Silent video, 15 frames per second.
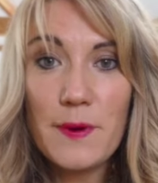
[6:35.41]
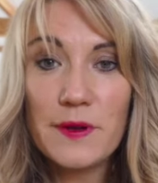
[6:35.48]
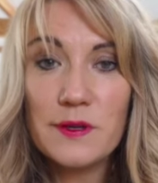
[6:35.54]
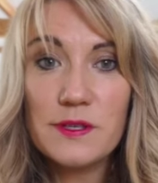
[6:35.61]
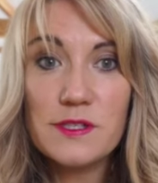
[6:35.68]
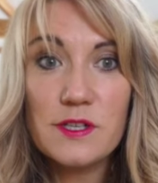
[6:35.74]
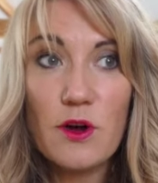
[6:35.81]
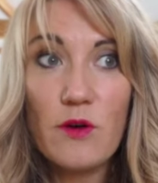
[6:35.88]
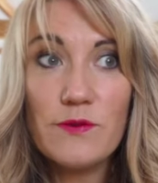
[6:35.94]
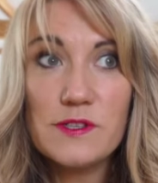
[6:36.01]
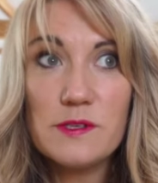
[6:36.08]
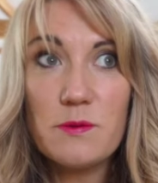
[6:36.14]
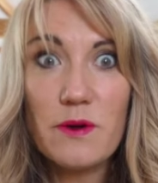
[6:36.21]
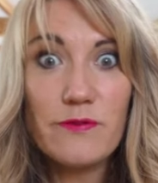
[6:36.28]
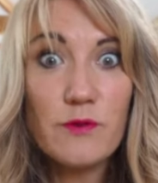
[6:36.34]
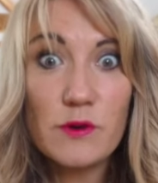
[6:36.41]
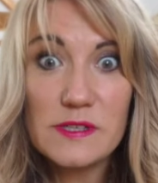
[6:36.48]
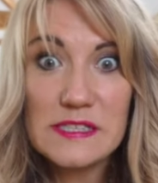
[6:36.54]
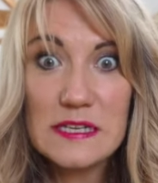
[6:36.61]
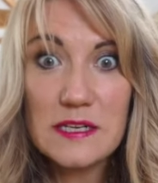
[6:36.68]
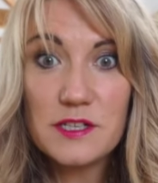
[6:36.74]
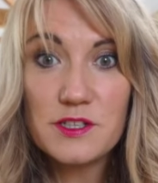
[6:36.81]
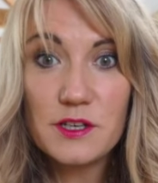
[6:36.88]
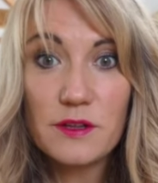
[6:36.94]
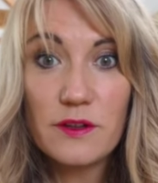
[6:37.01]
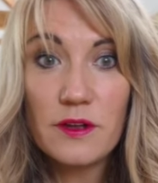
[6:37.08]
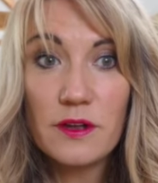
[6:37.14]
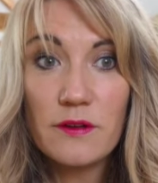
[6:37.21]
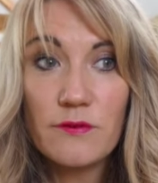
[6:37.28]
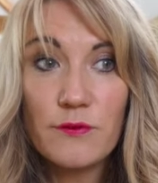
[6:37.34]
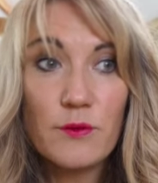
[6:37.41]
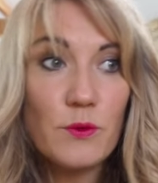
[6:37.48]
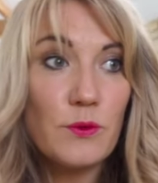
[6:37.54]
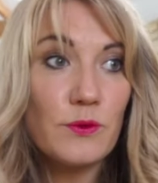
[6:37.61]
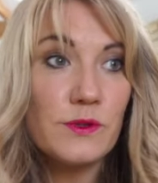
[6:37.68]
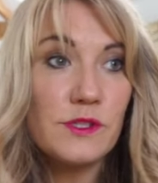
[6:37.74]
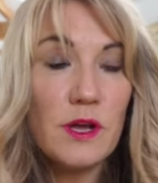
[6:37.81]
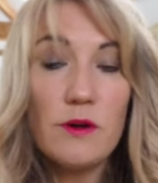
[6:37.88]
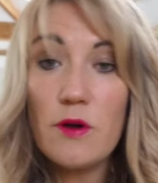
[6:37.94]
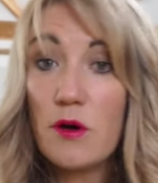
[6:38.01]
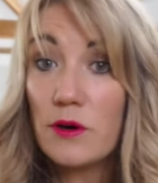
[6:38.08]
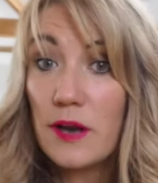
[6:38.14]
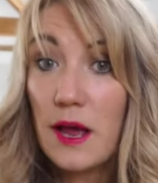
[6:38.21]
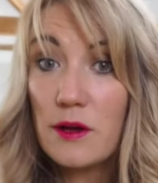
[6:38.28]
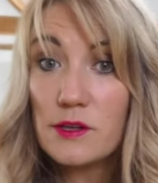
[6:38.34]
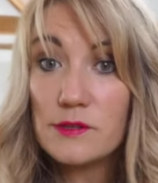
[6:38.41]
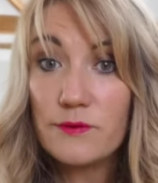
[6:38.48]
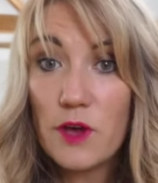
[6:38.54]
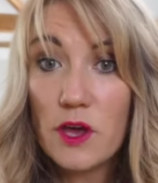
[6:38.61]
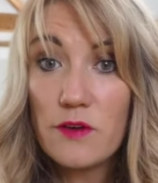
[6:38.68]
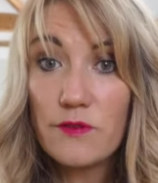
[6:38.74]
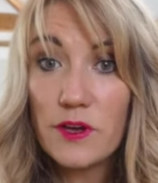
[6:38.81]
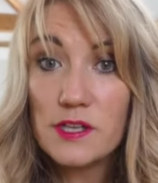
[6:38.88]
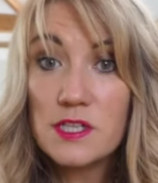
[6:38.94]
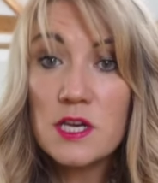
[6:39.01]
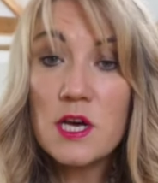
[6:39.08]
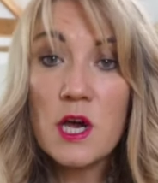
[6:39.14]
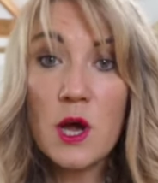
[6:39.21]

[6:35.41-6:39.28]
And obviously we've not seen each other for so long now because of COVID.